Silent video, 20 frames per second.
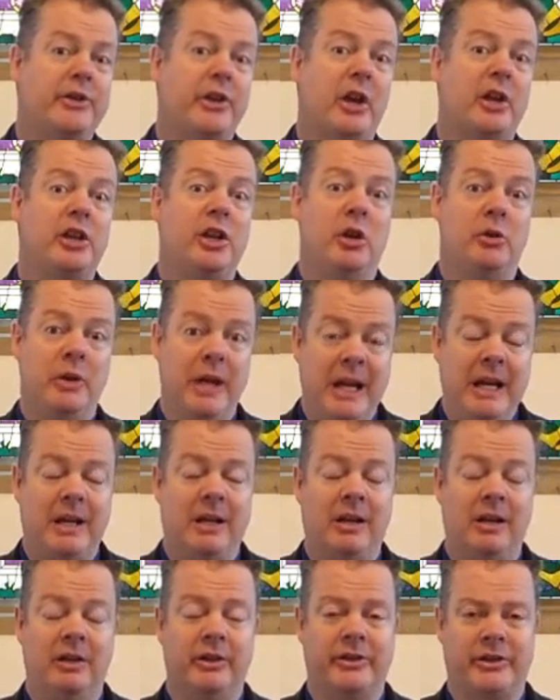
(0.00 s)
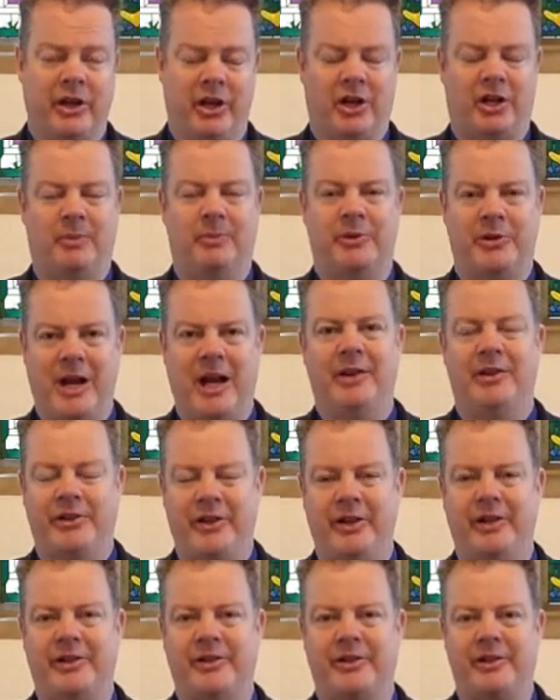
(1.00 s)
are unique
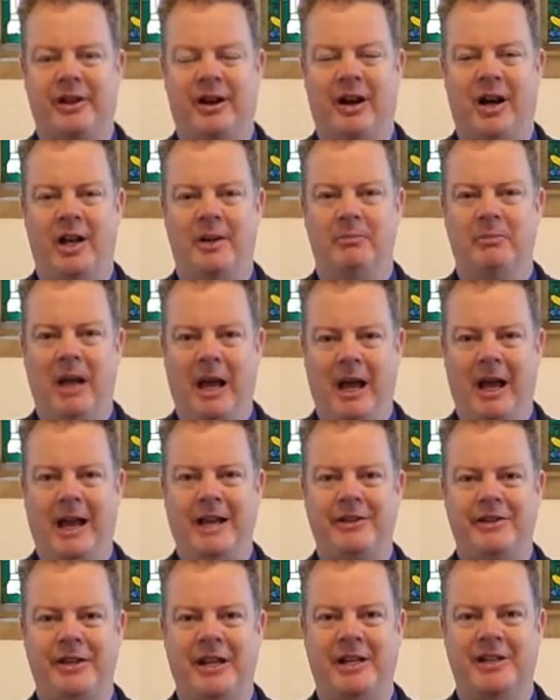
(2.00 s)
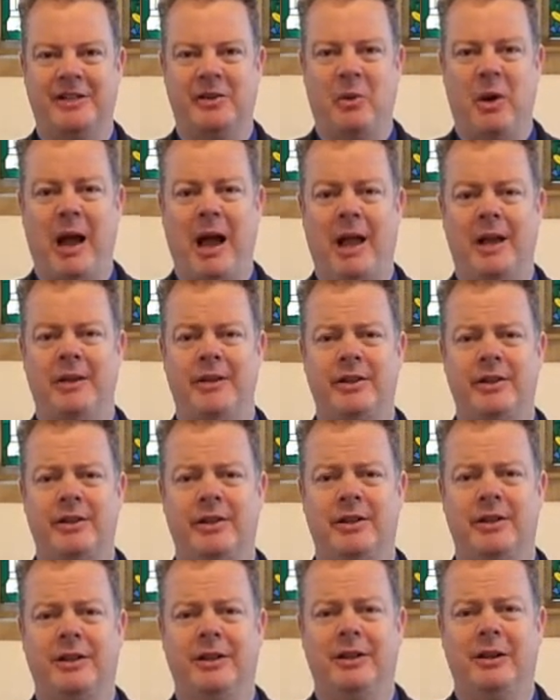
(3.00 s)
circumstances, I'm hastening to add.
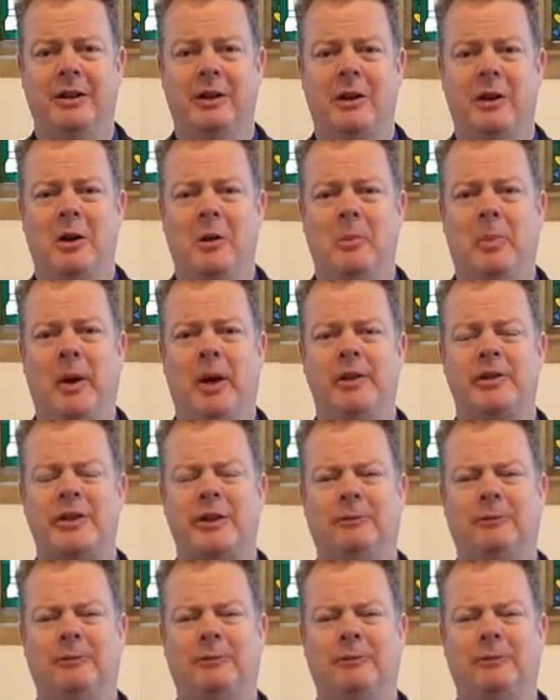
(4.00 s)
But